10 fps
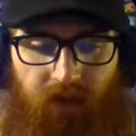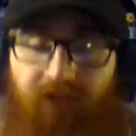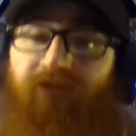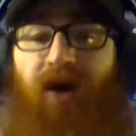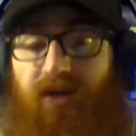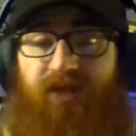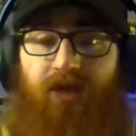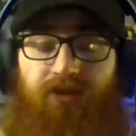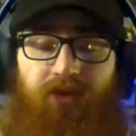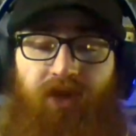Fox
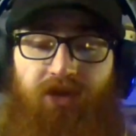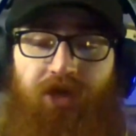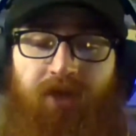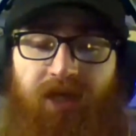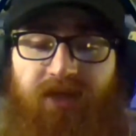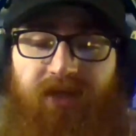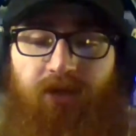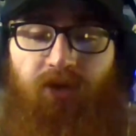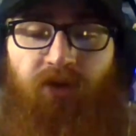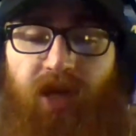tells her that she leads the
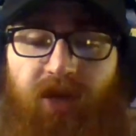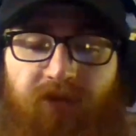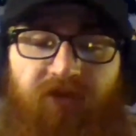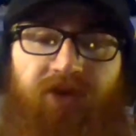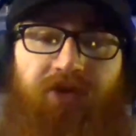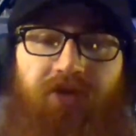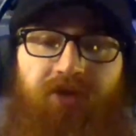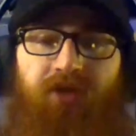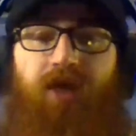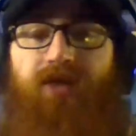Korean
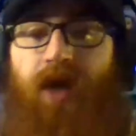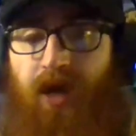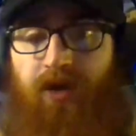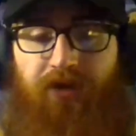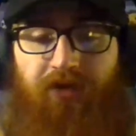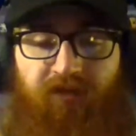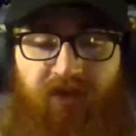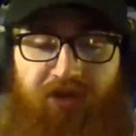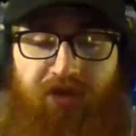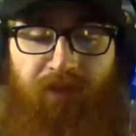Avengers Tiger
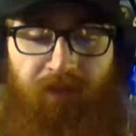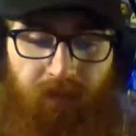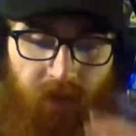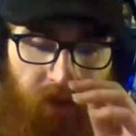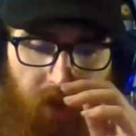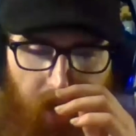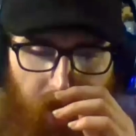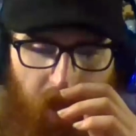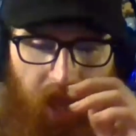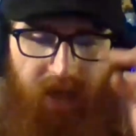Division.
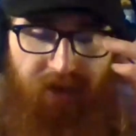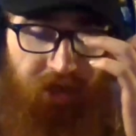And